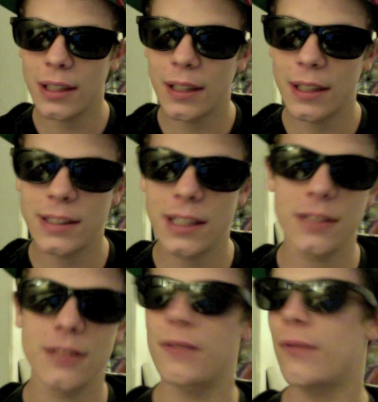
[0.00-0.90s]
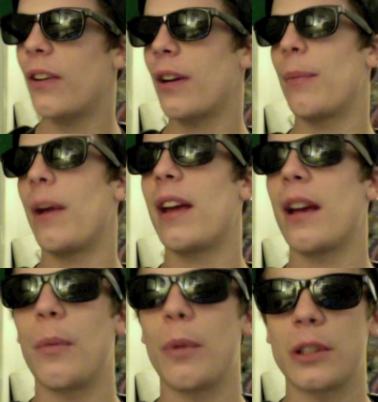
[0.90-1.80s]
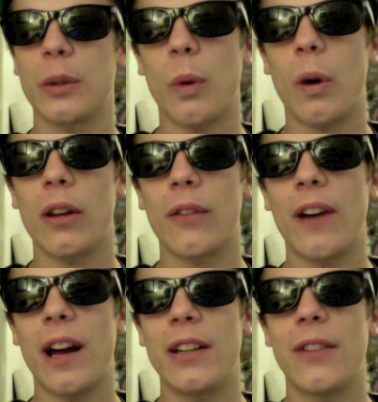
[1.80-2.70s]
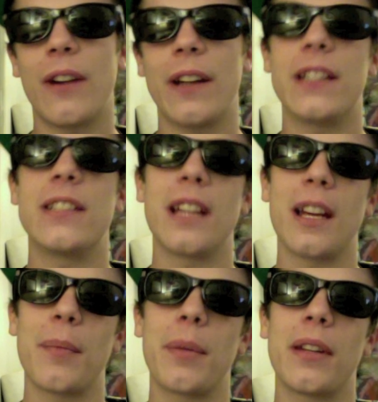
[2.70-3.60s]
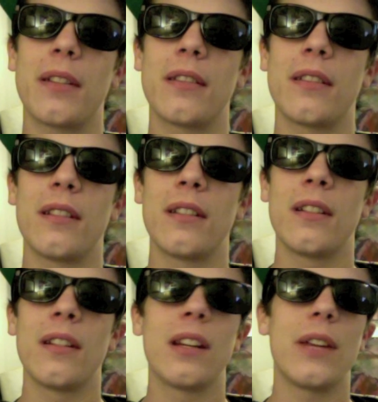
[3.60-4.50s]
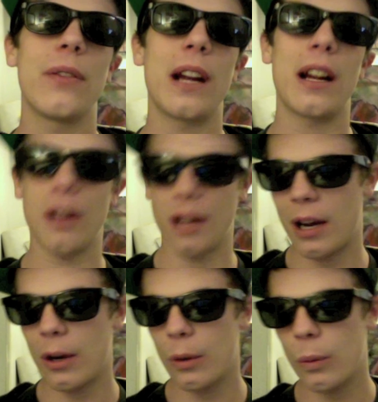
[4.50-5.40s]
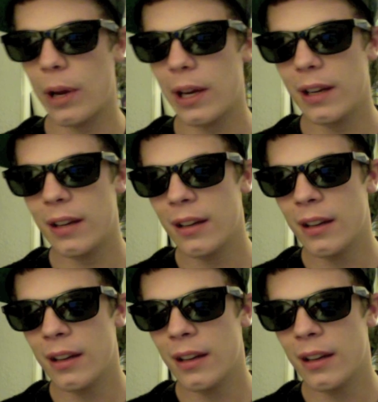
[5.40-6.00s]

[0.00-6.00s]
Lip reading: He says fucking Mayhem wasn't qualified to fight the champion, even at a higher weight.